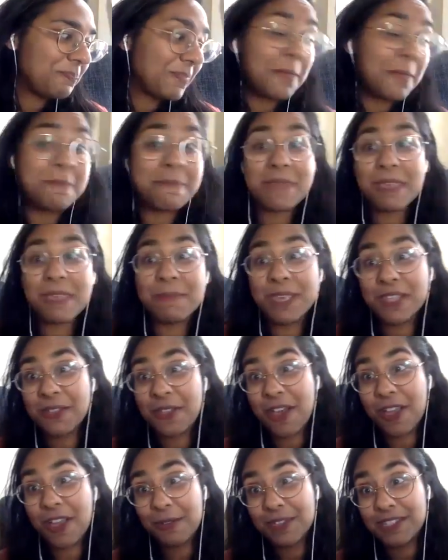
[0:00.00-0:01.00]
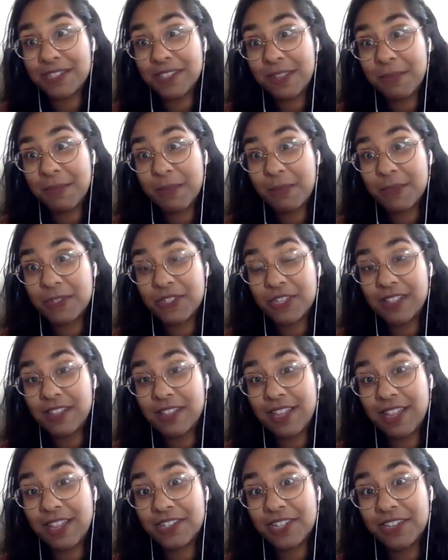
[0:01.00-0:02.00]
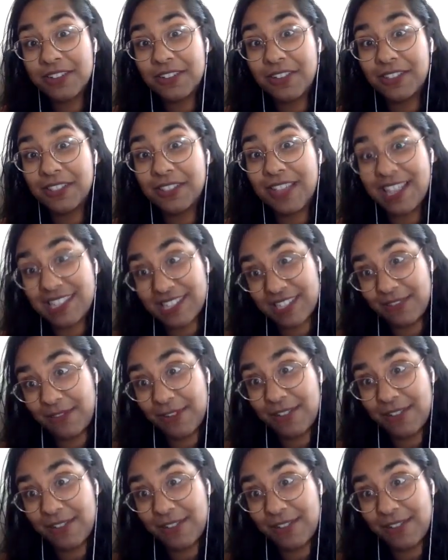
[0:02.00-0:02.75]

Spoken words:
Mimi Locke recently published a collection called Last of